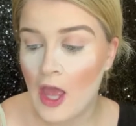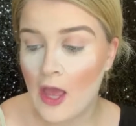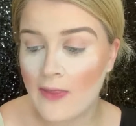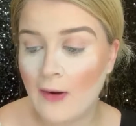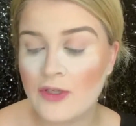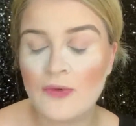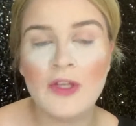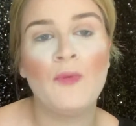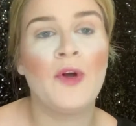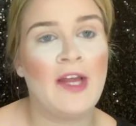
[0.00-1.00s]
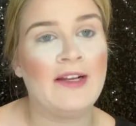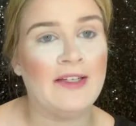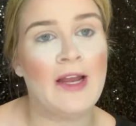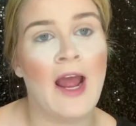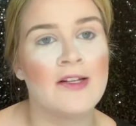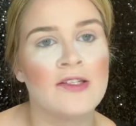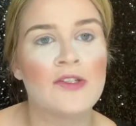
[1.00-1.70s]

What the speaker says: and that was only $1.99.